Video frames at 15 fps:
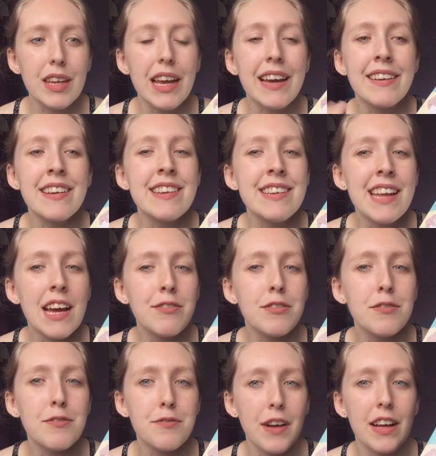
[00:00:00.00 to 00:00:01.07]
I never
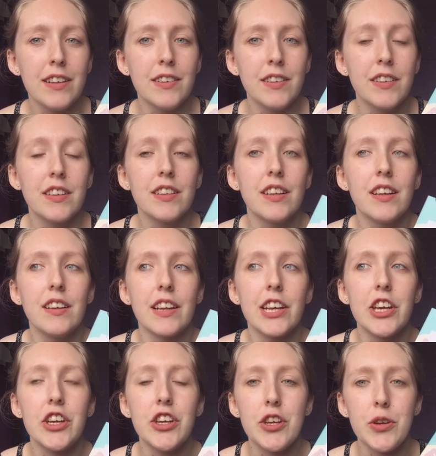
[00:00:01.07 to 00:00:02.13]
felt
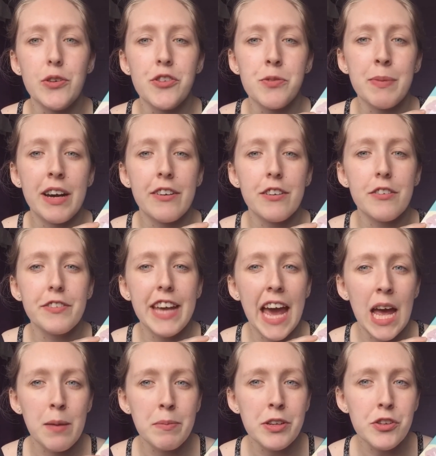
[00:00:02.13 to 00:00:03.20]
like a huge amount of
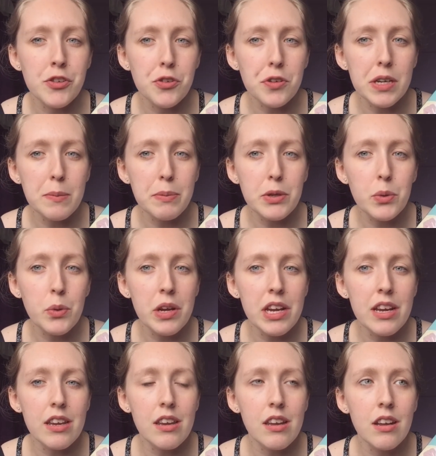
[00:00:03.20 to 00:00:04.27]
chemistry
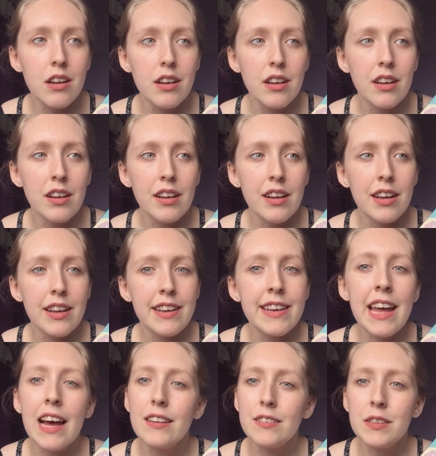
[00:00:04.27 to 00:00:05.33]
between
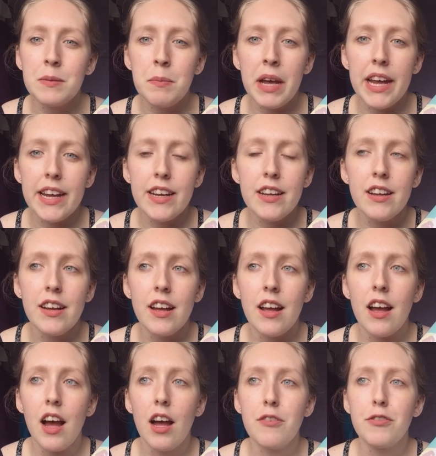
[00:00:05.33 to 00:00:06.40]
Nell and May.
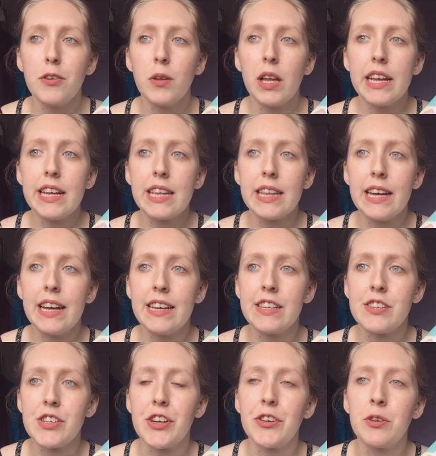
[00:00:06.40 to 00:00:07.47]
I feel like their
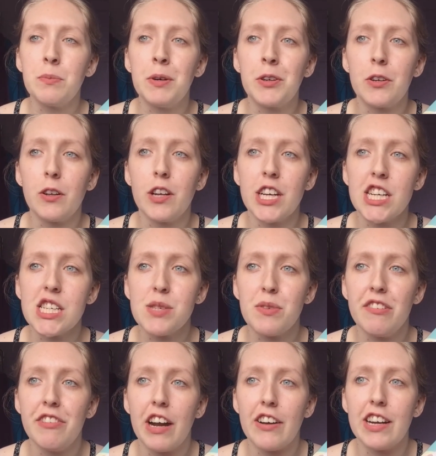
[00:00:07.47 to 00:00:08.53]
internal monologues
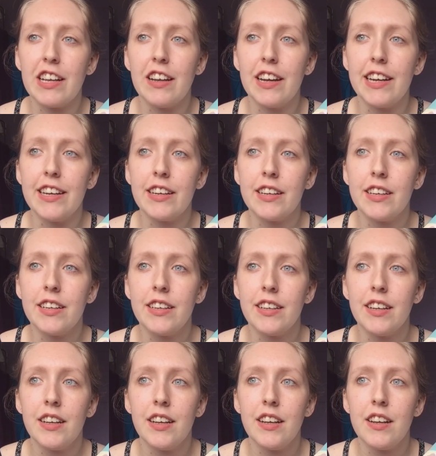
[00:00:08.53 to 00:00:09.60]
were very like,
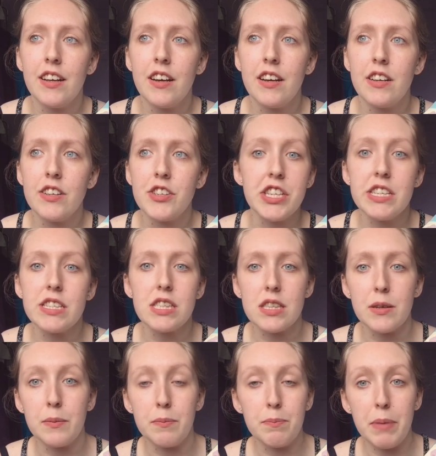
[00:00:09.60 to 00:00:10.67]
she's
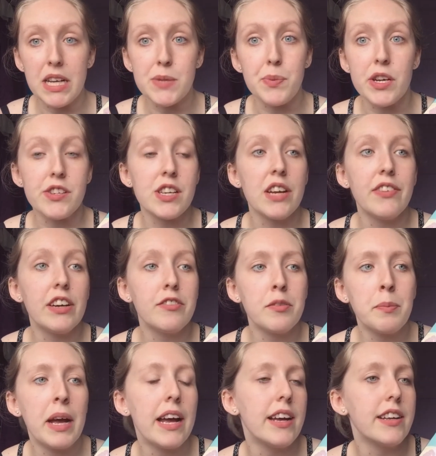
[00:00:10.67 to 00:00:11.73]
the best person I've ever
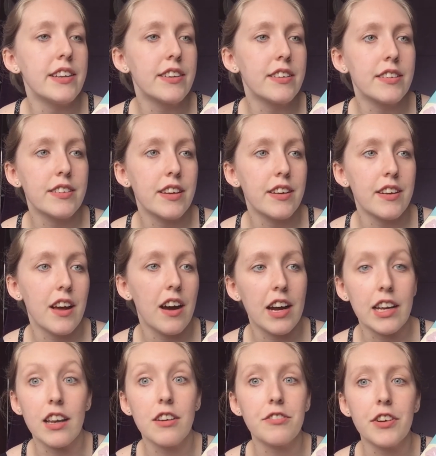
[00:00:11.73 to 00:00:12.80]
met and
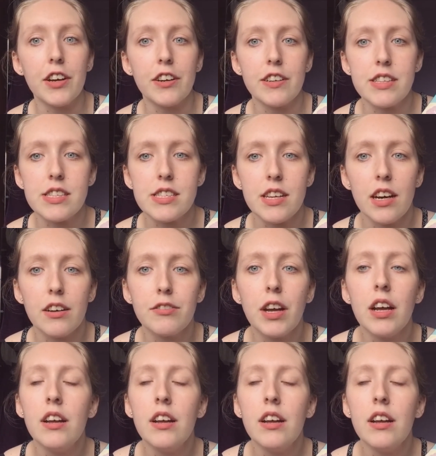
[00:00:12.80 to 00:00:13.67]
I love her and stuff.